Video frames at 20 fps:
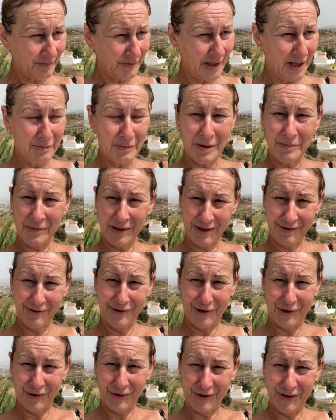And my
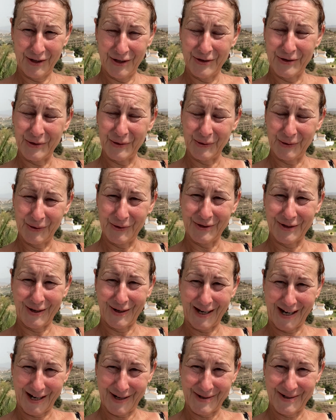mother-in-law has also
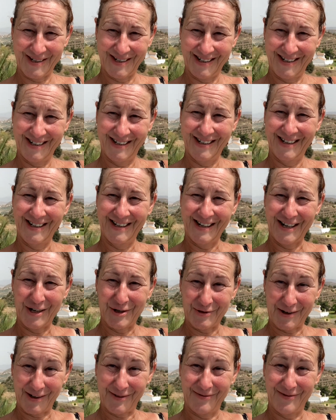had a
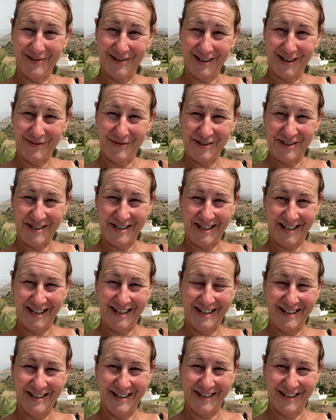dragonfly visiting
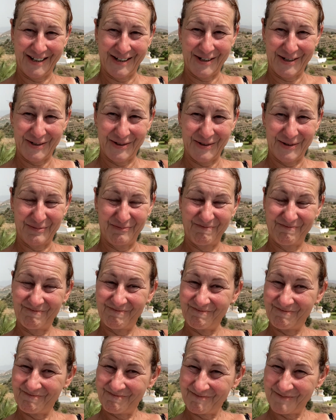in her garden.
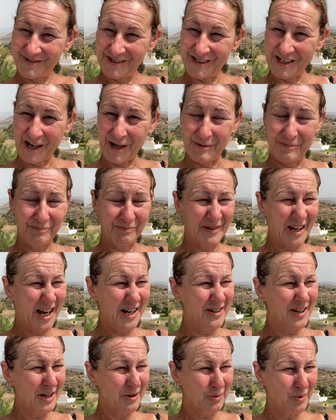So,
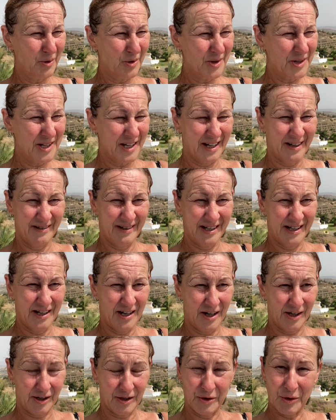and no water in
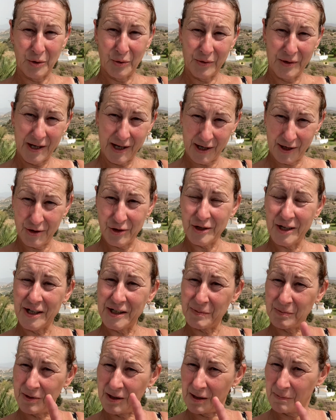her garden. Although, she
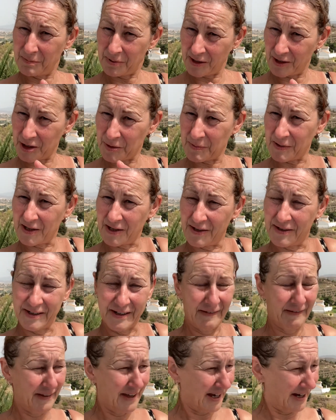has put a bird bath
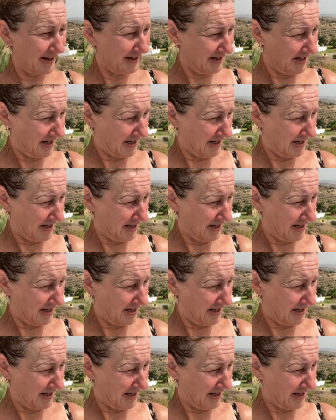in there